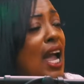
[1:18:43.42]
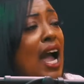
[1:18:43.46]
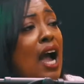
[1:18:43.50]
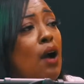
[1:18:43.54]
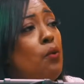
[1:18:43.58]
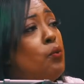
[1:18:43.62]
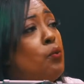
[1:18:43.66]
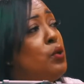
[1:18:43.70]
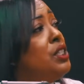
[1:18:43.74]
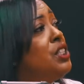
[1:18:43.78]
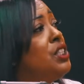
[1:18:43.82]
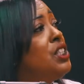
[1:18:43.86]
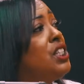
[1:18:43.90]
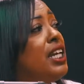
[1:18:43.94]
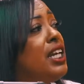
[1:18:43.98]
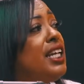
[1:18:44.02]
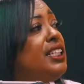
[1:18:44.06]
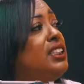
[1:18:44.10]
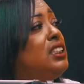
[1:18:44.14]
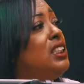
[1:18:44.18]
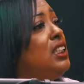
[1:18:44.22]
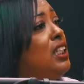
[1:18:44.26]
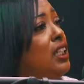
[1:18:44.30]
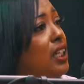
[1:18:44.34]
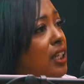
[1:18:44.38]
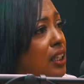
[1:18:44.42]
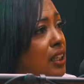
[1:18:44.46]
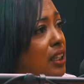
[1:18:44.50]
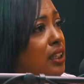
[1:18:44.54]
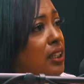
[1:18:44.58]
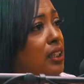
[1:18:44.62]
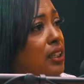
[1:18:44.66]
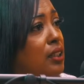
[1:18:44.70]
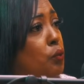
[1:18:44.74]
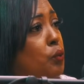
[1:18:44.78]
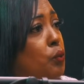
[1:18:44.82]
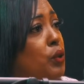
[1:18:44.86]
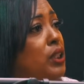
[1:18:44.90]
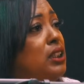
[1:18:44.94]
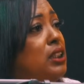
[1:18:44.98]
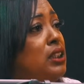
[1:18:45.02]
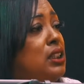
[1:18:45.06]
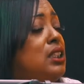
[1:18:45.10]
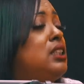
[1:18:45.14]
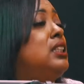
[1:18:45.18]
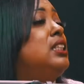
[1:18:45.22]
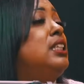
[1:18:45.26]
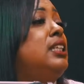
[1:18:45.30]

I wouldn't change nothing what it took